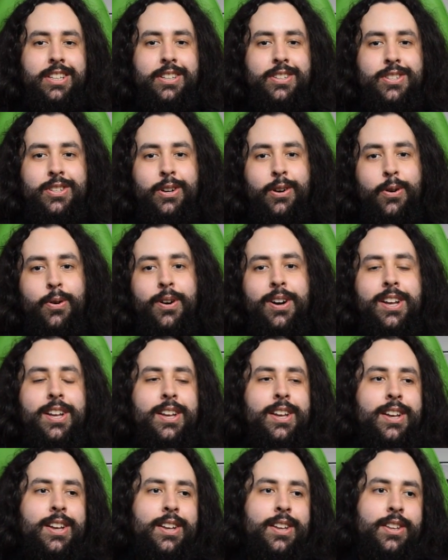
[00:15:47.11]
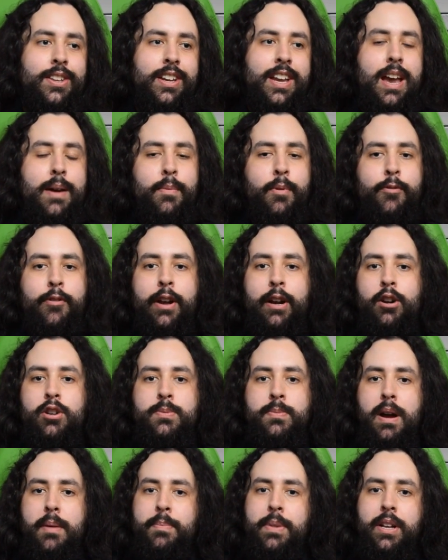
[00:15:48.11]
So Gamer Fingers
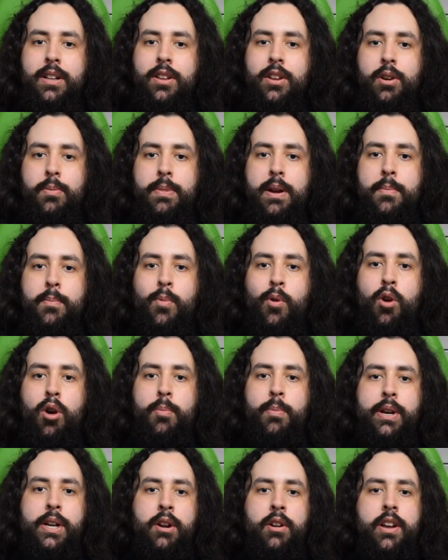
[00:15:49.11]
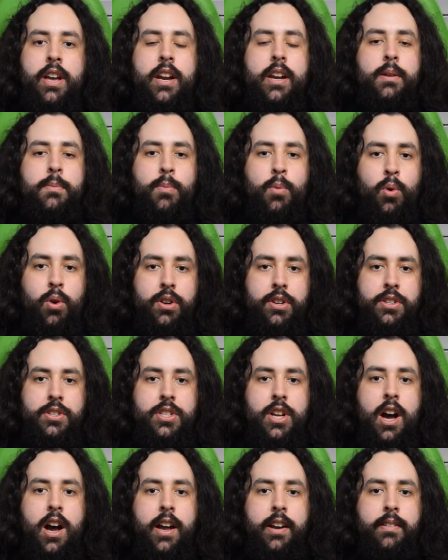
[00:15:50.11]
might be a little bit more, but you're getting more
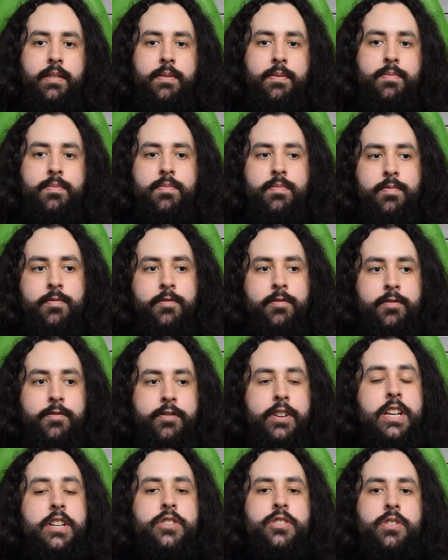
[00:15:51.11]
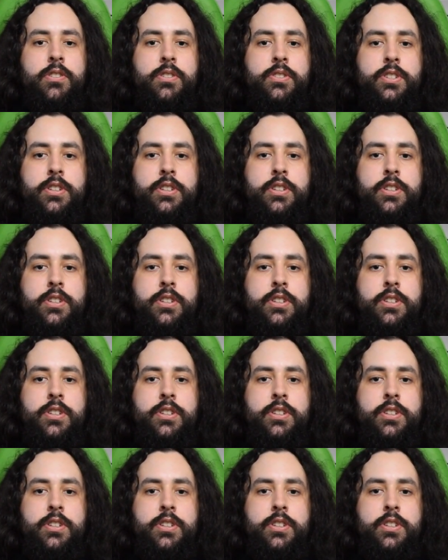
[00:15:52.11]
design features.